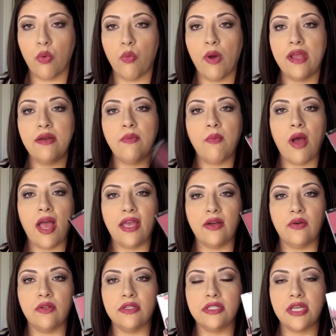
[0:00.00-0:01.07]
Wet n
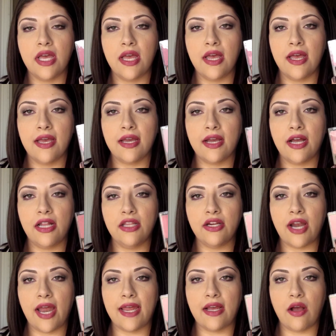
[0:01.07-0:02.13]
Wild
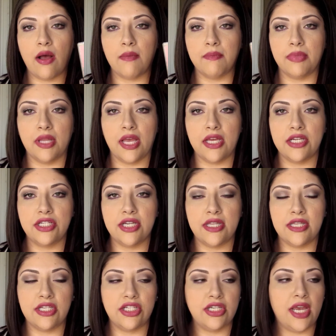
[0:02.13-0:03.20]
Color Icon blush in
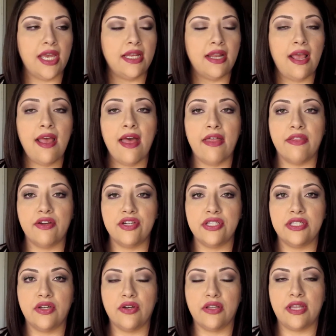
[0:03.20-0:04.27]
the shade Heather
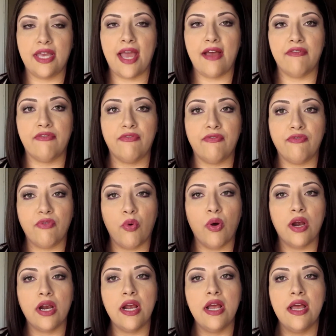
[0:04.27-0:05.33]
Silk. They have
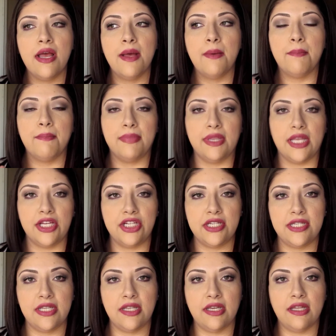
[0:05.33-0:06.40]
4
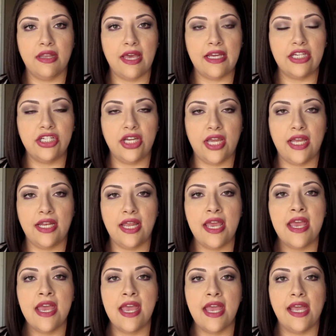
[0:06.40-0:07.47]
blushes in the collection,
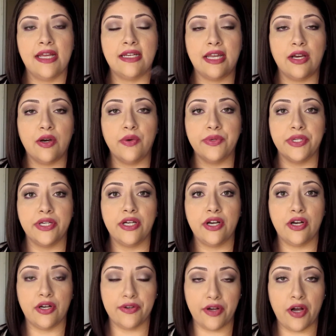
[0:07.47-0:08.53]
and I own
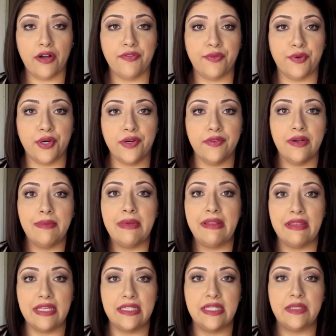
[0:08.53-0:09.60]
all 4 of them, and
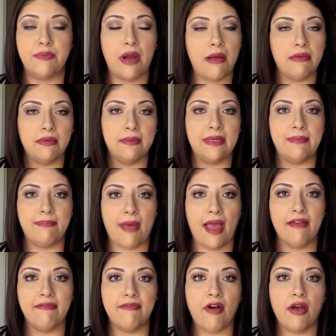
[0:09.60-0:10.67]
this is probably
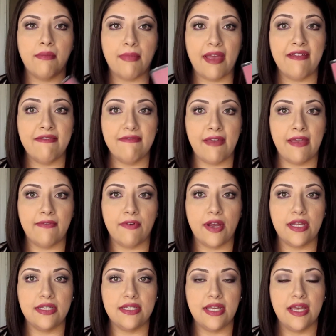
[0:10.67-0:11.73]
by far my
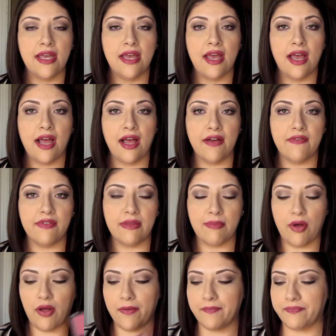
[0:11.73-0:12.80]
favorite of them
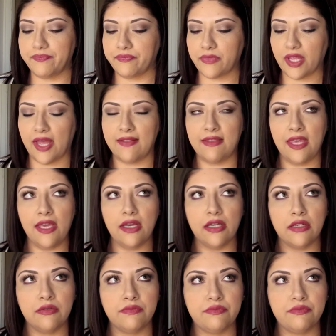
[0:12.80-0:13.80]
all. I think